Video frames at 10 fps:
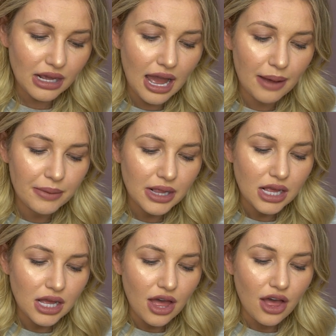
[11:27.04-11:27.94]
Then
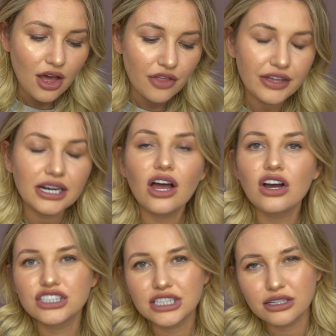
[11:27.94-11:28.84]

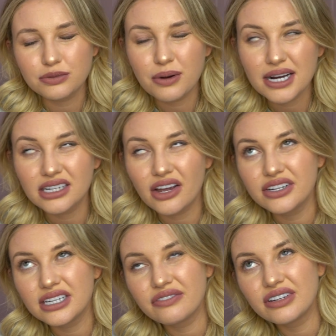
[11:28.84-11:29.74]
last year, because I was pregnant, I
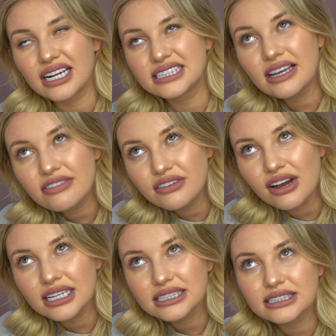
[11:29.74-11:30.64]
only did it for like 7 of
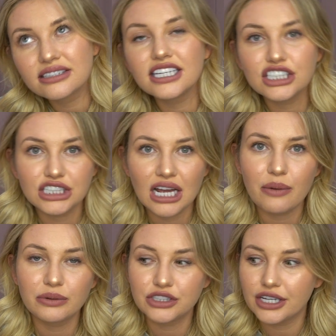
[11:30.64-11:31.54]
us. So this year, I
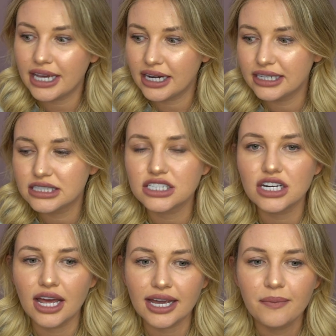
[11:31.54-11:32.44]
want to do it again. I need to,
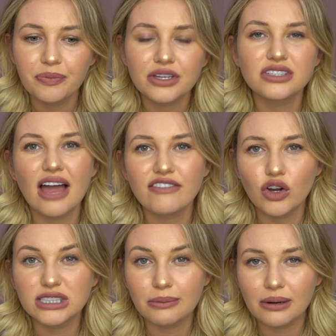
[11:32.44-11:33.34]
like, because I haven't
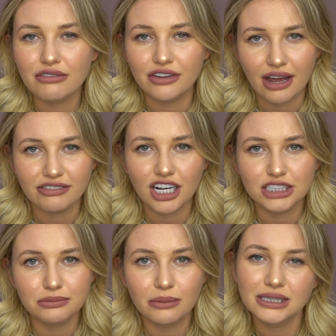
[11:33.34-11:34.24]
got a double oven, I have to go
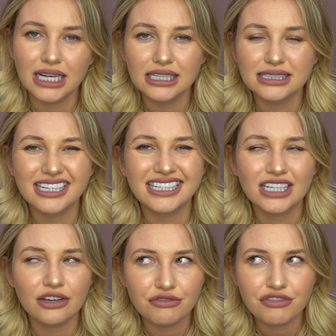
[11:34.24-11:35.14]
to mum and dad, so I need to
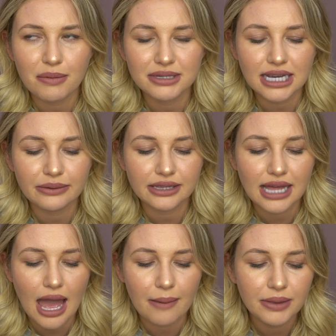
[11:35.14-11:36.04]
confirm a date with
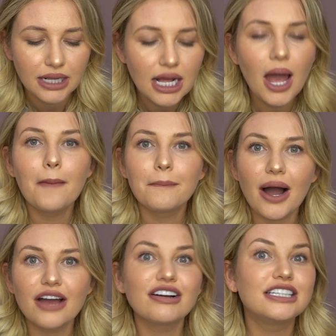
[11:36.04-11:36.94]
them.
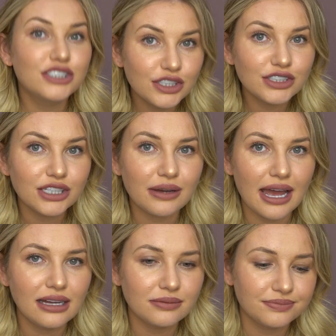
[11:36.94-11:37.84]
But if I do
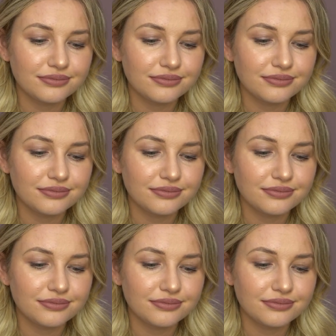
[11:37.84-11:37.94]
it,